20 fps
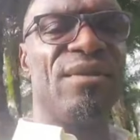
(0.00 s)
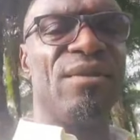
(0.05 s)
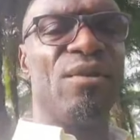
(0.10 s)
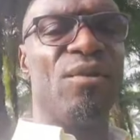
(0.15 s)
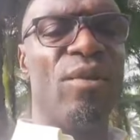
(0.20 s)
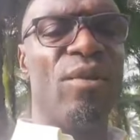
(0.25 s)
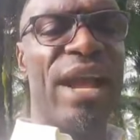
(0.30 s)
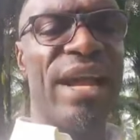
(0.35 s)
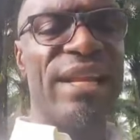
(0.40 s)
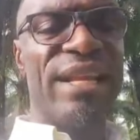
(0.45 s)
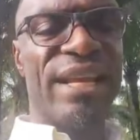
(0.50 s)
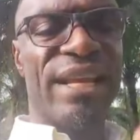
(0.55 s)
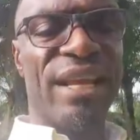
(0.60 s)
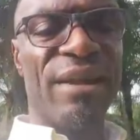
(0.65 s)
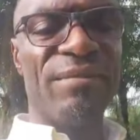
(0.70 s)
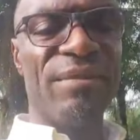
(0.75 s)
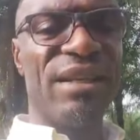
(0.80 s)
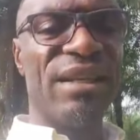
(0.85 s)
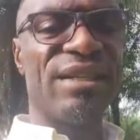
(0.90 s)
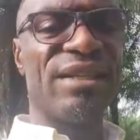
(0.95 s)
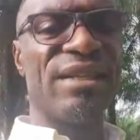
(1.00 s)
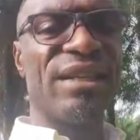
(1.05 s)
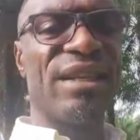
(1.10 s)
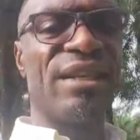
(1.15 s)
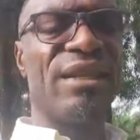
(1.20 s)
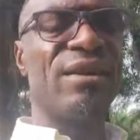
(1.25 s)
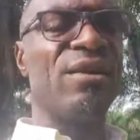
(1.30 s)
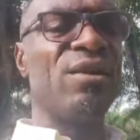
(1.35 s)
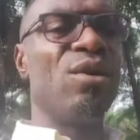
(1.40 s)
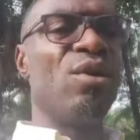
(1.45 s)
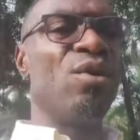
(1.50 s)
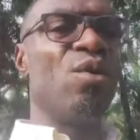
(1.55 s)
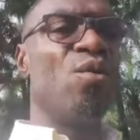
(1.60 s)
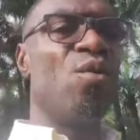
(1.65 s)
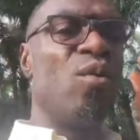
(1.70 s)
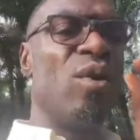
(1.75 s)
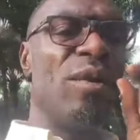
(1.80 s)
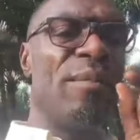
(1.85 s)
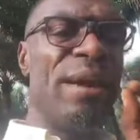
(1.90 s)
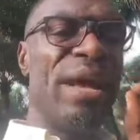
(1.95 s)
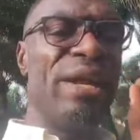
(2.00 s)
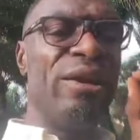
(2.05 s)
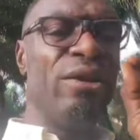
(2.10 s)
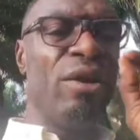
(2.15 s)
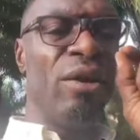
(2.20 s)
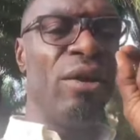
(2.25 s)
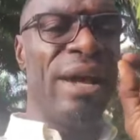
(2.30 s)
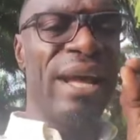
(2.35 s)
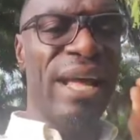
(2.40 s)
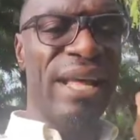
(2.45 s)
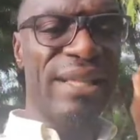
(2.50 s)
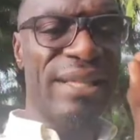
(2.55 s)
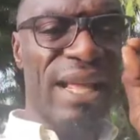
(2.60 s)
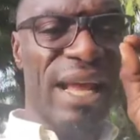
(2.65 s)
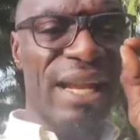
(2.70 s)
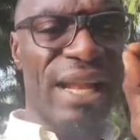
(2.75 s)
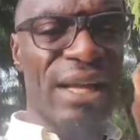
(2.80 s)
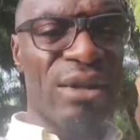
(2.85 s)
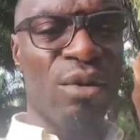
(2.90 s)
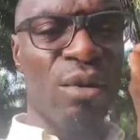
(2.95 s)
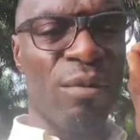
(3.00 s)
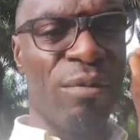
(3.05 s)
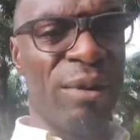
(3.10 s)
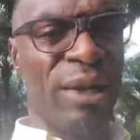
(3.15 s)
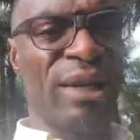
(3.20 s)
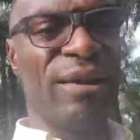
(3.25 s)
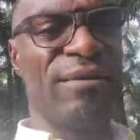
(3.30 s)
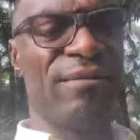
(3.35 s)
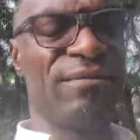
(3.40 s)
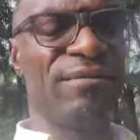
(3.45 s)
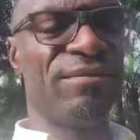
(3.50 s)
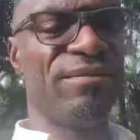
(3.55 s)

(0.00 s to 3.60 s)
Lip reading: where they keep this thing, women don't enter that obiri.